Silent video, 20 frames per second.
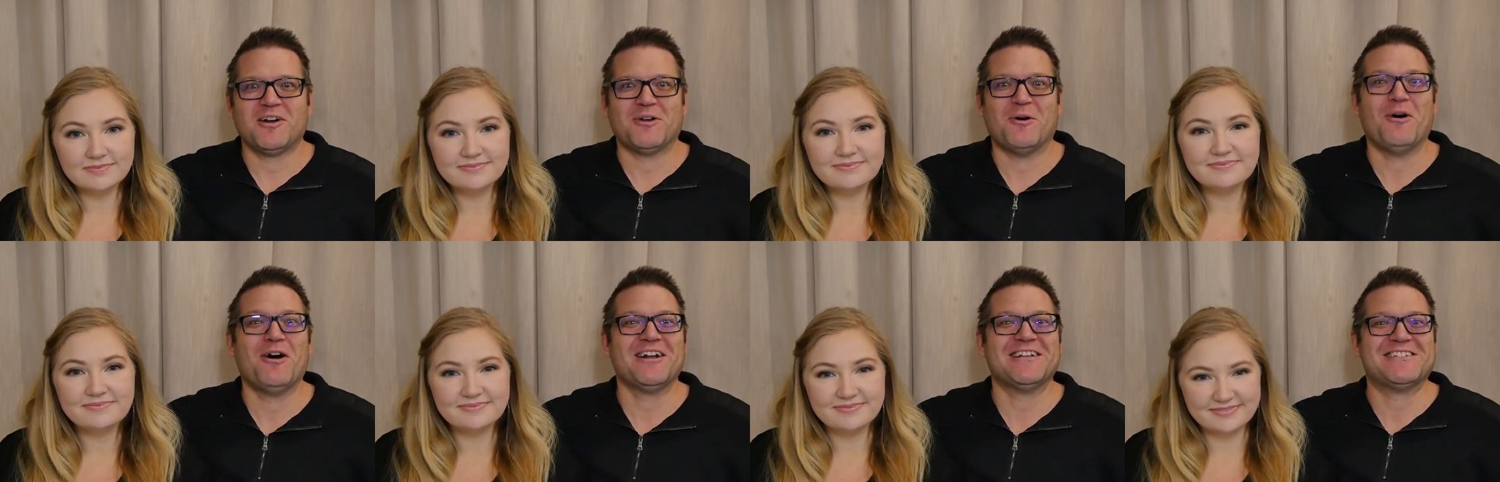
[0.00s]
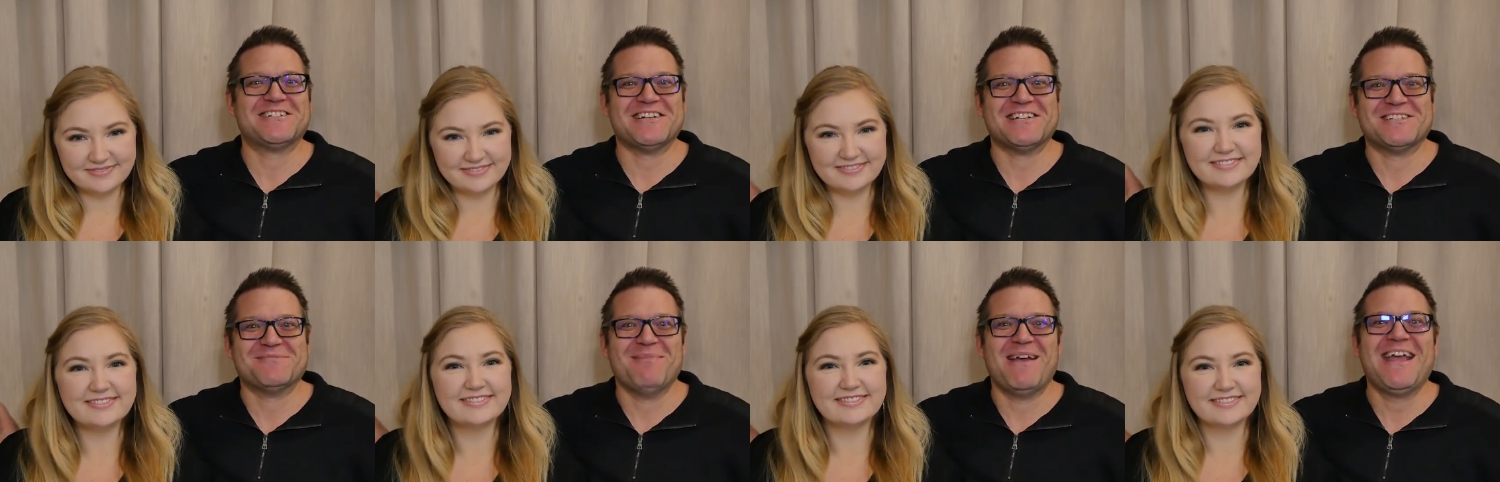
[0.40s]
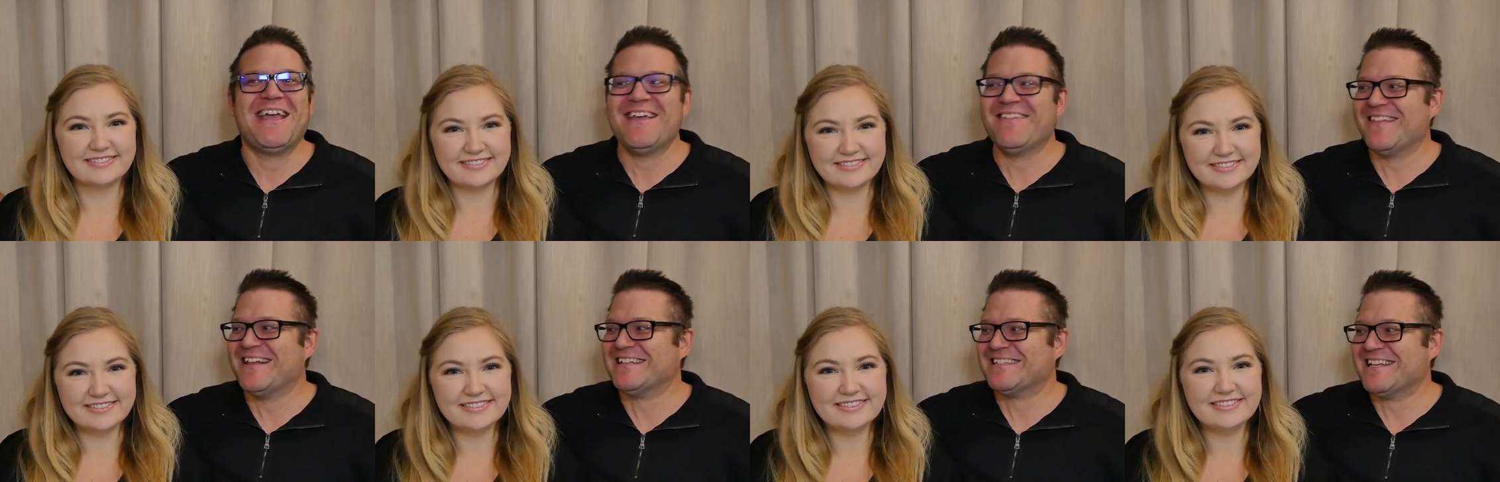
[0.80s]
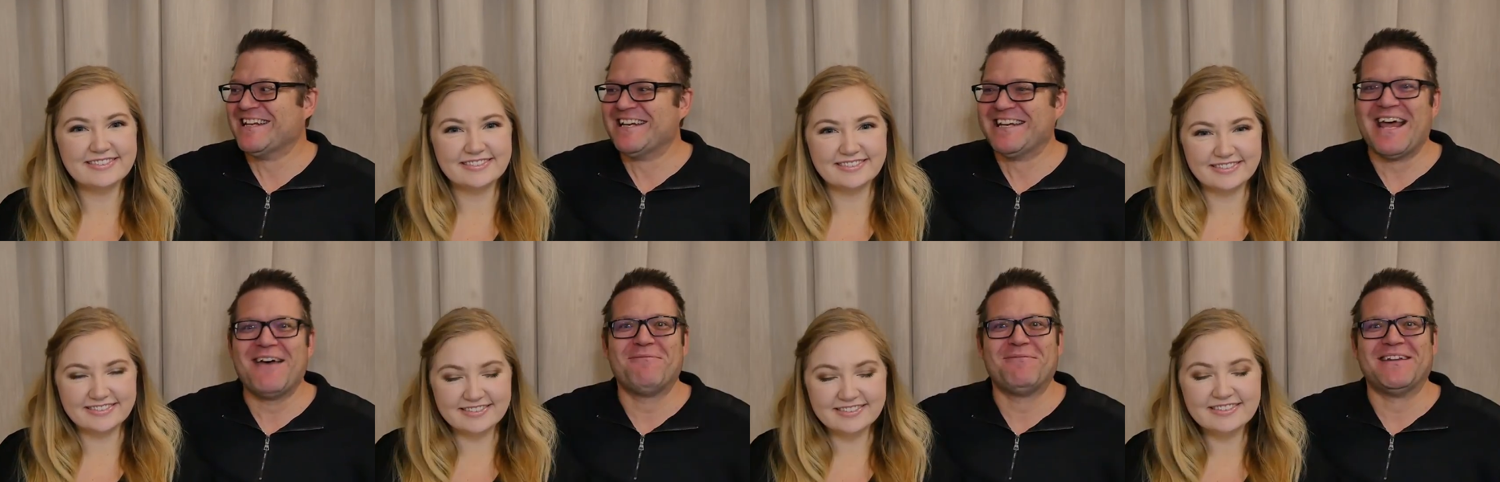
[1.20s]
Speaker 1: towards just making this
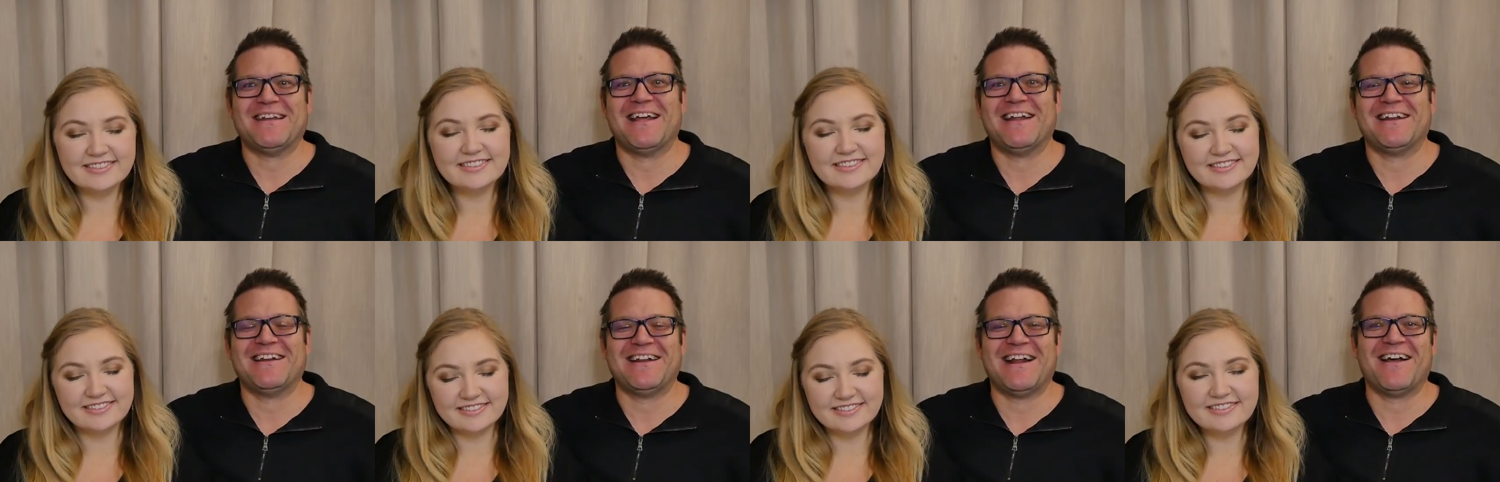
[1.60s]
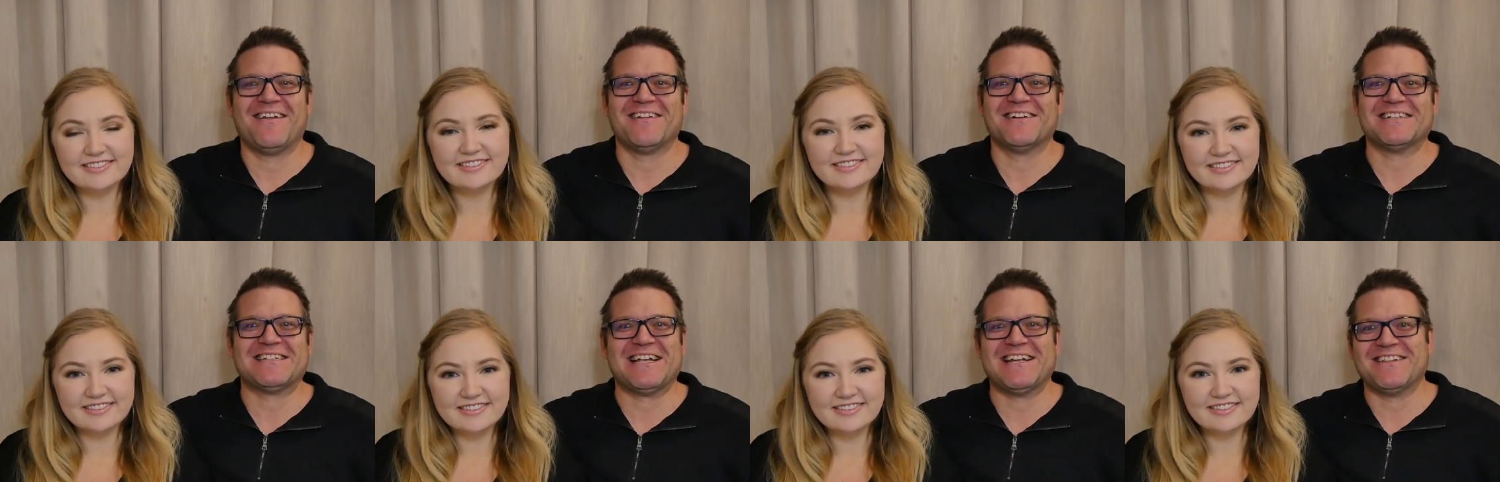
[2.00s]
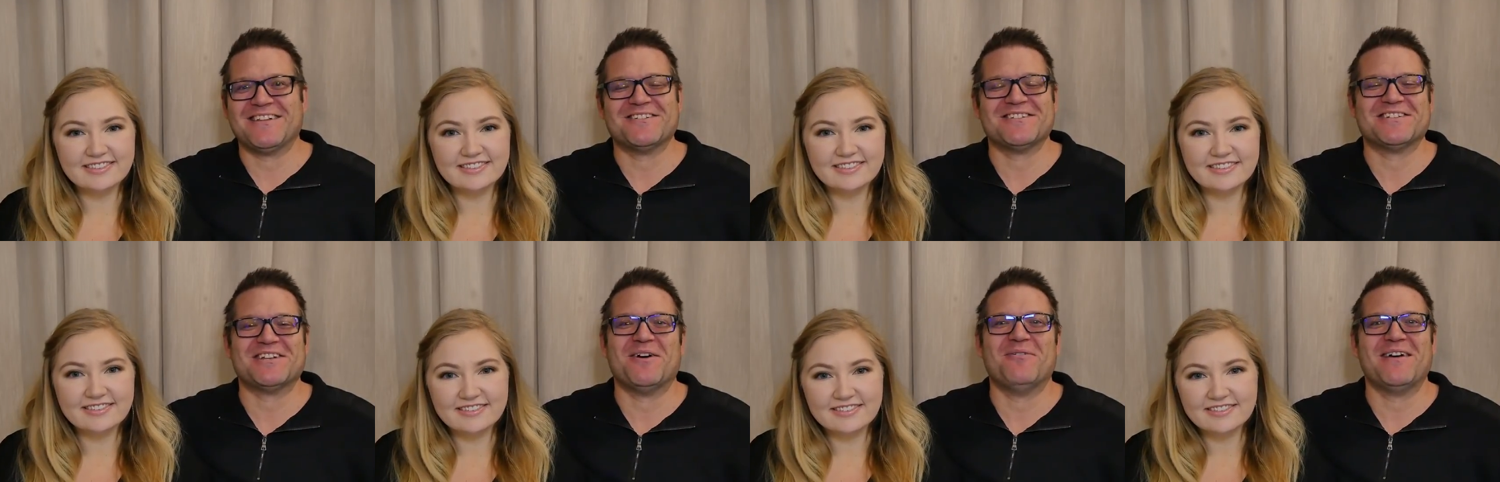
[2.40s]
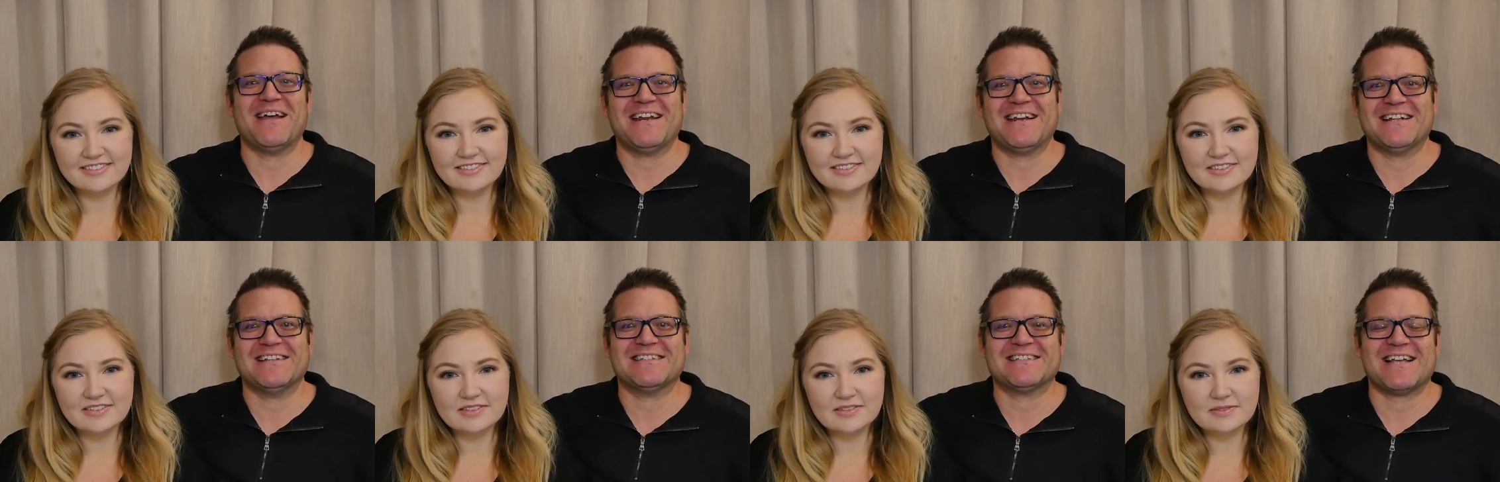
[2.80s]
indefinite. And now they're saying there's no
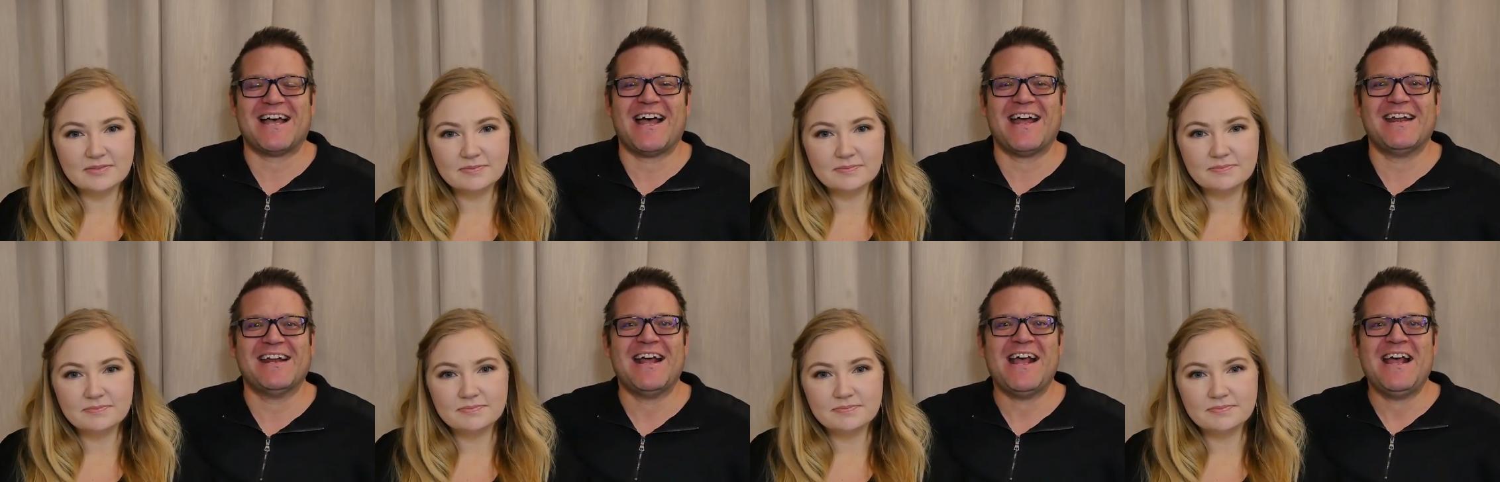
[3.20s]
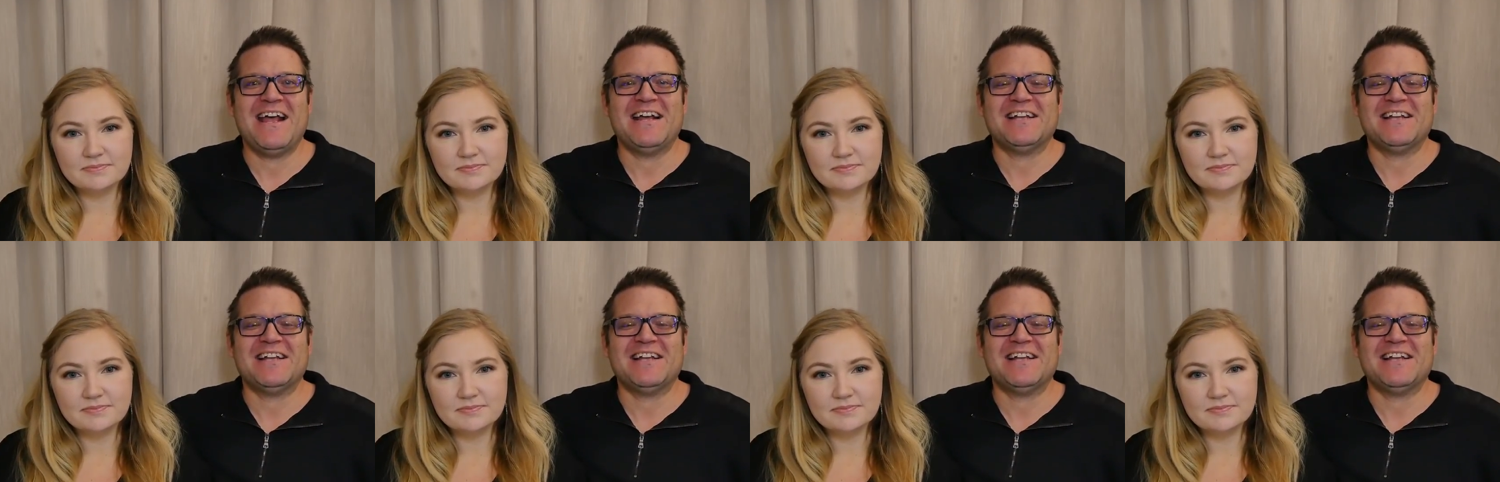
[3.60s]
end in sight.